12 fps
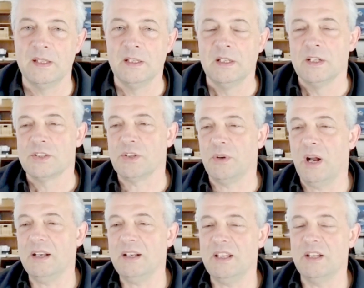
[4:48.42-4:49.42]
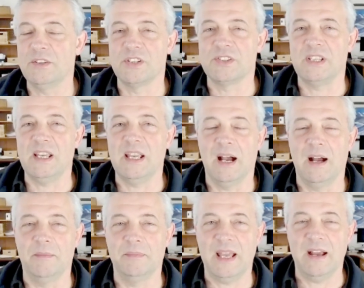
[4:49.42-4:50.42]
So Honda uses they
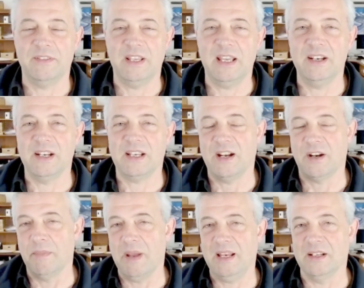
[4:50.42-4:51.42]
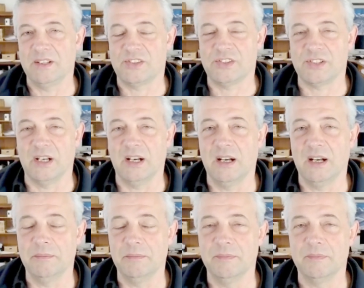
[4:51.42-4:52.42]
have the indicator maintenance
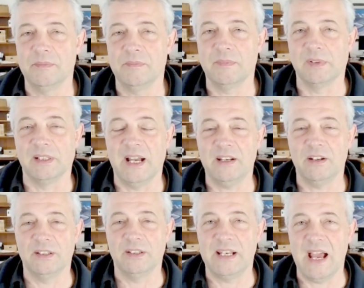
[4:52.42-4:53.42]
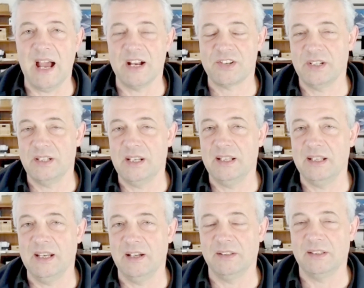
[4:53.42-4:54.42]
light on the dash, and
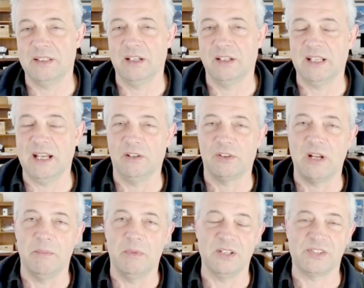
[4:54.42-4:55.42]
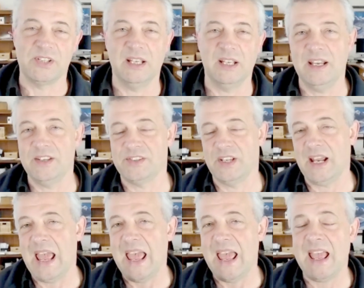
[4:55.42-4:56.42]
the light will come on saying it needs an
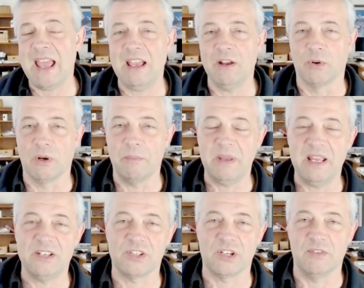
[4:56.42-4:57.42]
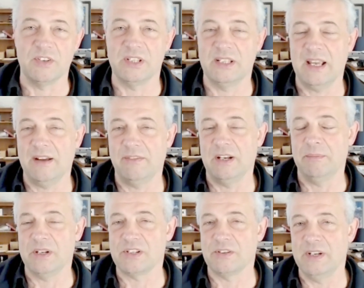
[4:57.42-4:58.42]
A or a B service, and they have a
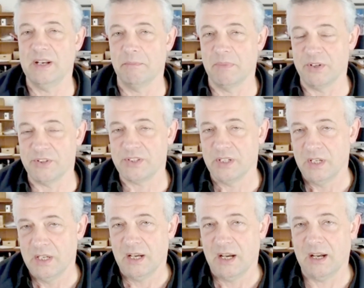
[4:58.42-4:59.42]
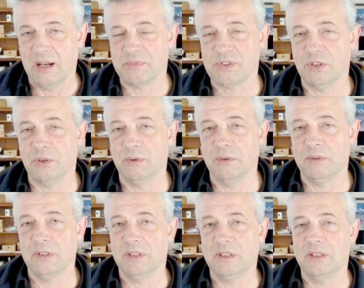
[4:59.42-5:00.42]
bunch of numbers. So
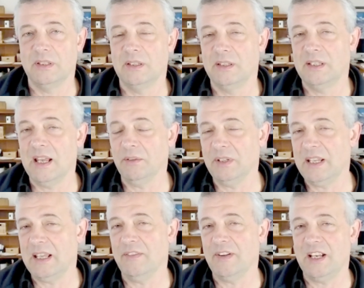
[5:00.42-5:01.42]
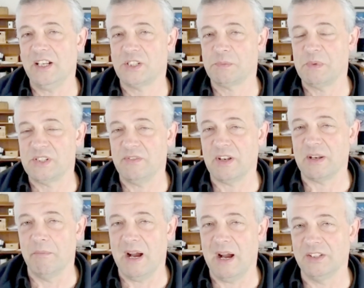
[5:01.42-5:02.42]
they only give a specific
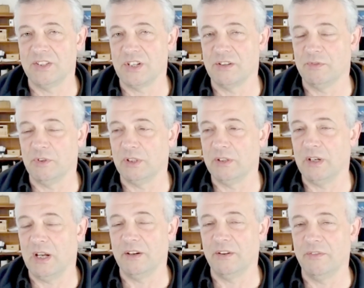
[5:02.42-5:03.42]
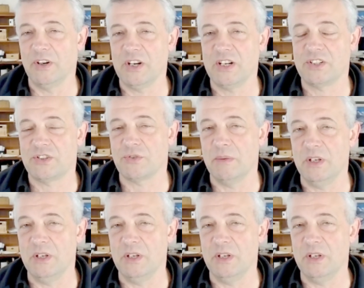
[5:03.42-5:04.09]
mileage interval under a very extreme use